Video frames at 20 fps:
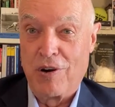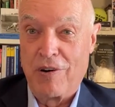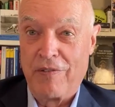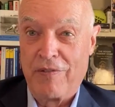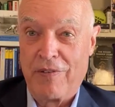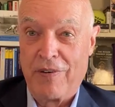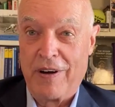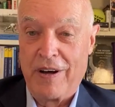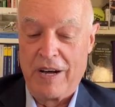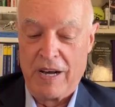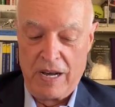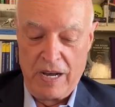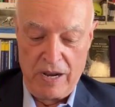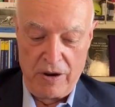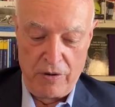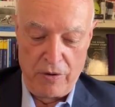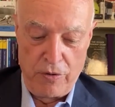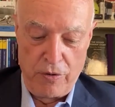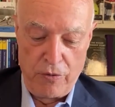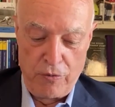of
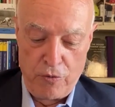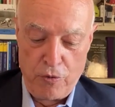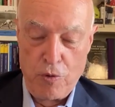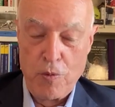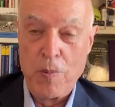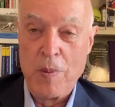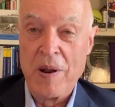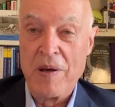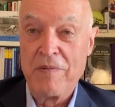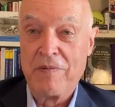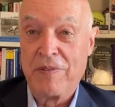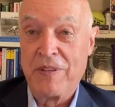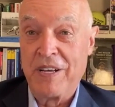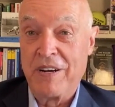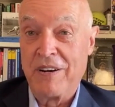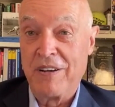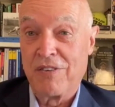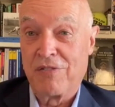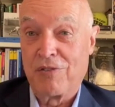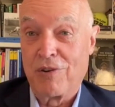Rublev
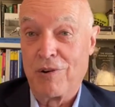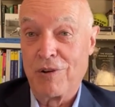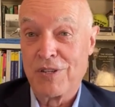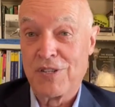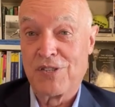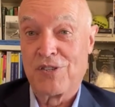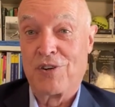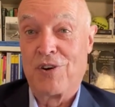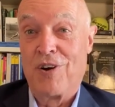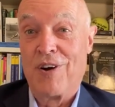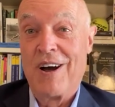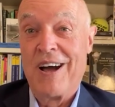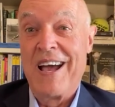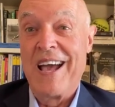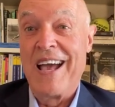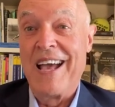there is also